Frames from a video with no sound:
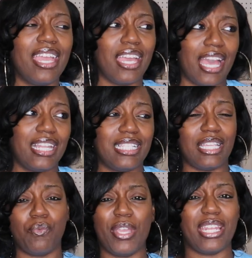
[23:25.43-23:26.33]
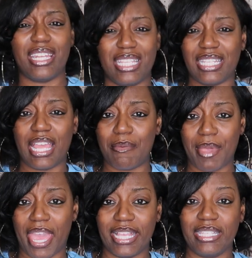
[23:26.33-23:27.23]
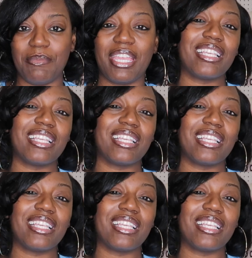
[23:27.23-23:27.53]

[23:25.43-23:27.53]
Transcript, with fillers: And honestly, weeding isn't that bad to me.